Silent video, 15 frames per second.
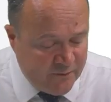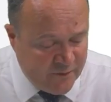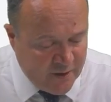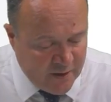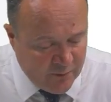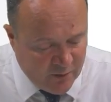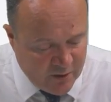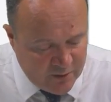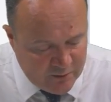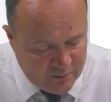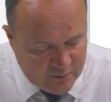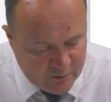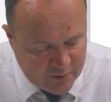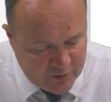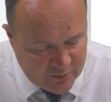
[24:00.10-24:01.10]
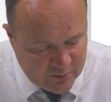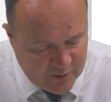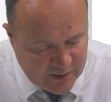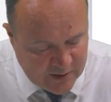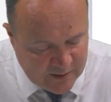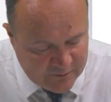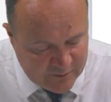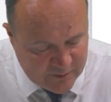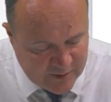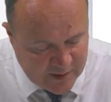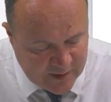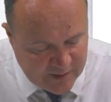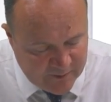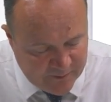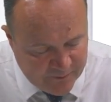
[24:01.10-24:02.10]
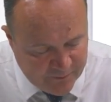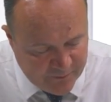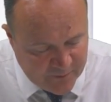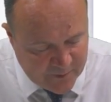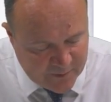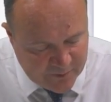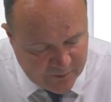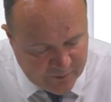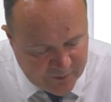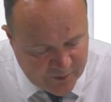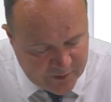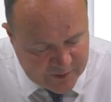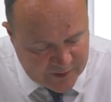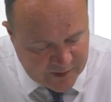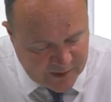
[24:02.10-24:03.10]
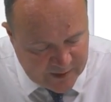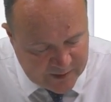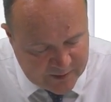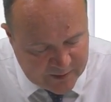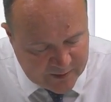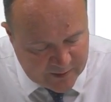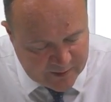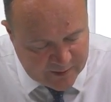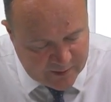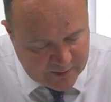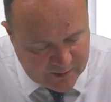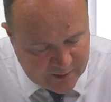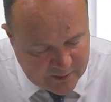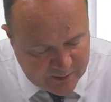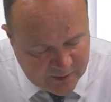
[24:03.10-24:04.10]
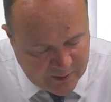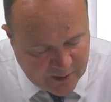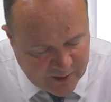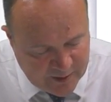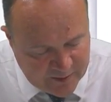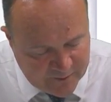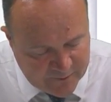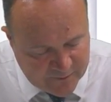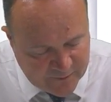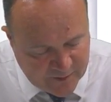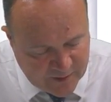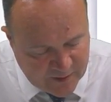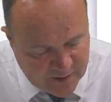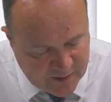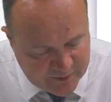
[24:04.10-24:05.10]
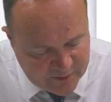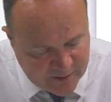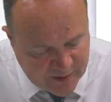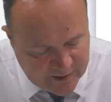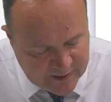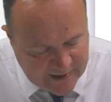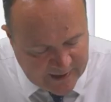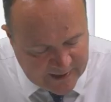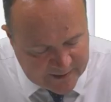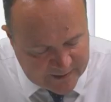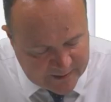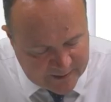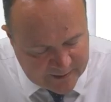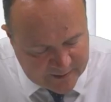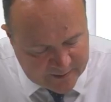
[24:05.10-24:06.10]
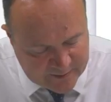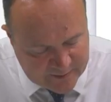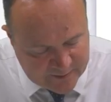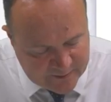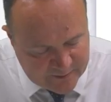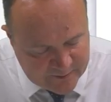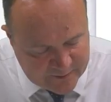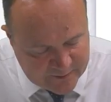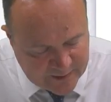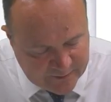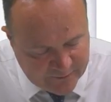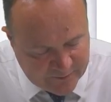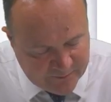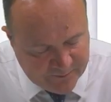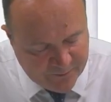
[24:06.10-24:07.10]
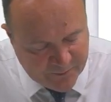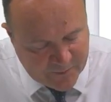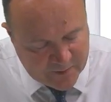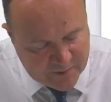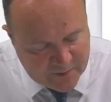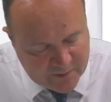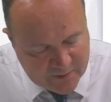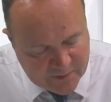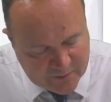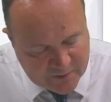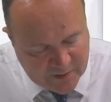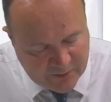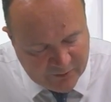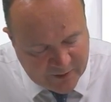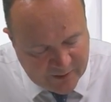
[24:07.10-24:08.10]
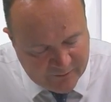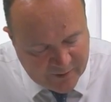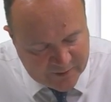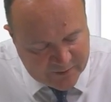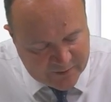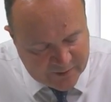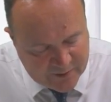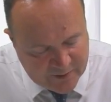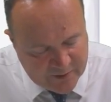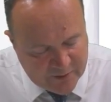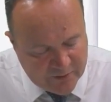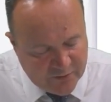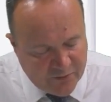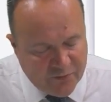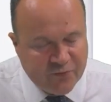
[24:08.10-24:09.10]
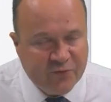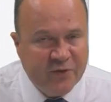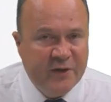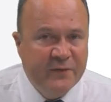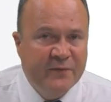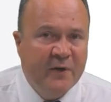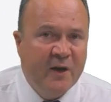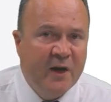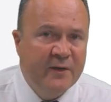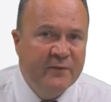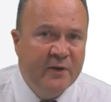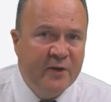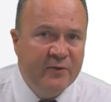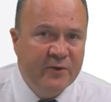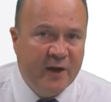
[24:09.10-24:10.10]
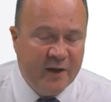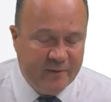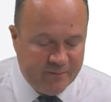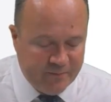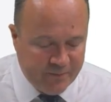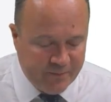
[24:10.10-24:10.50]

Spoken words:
for year 1, which we have there, 38,987. So that will give us 3,509.